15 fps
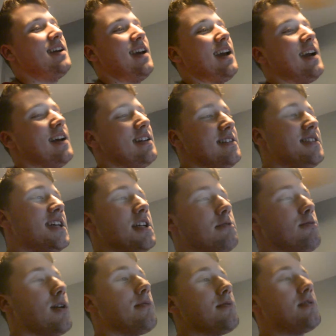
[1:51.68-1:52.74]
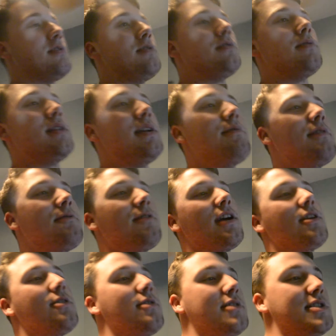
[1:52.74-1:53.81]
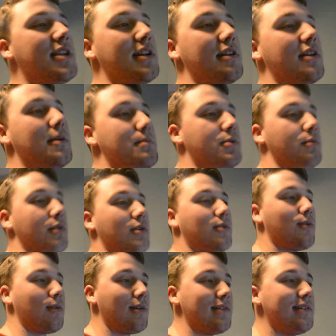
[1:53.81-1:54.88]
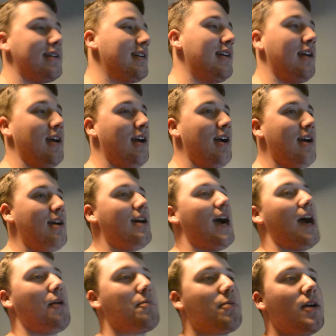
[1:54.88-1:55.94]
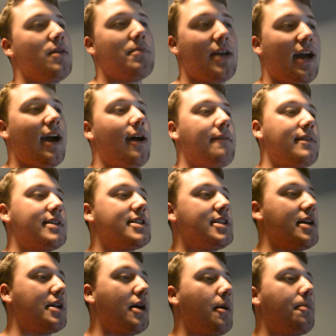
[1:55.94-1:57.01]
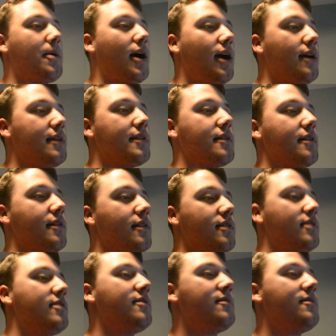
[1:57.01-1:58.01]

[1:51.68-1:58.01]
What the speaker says: and it takes forever to do. And even if I could set it up to record, I would probably have to set up either